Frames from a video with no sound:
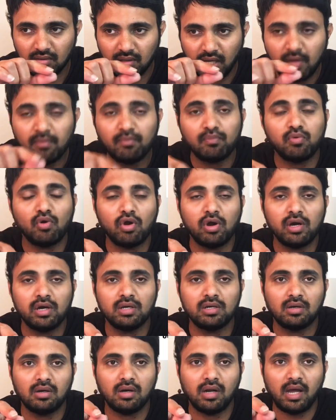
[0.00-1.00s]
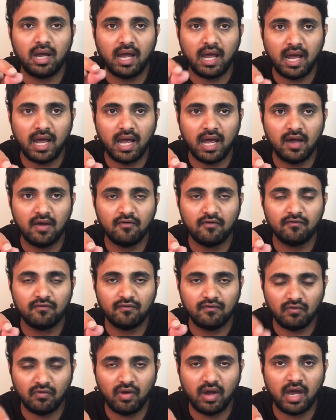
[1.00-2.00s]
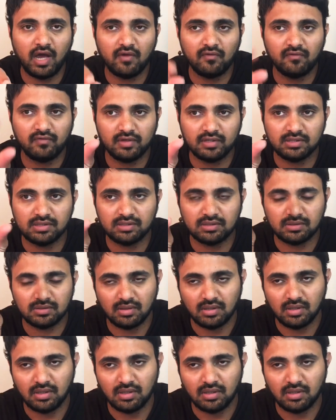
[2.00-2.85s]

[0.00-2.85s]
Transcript: employer have to have his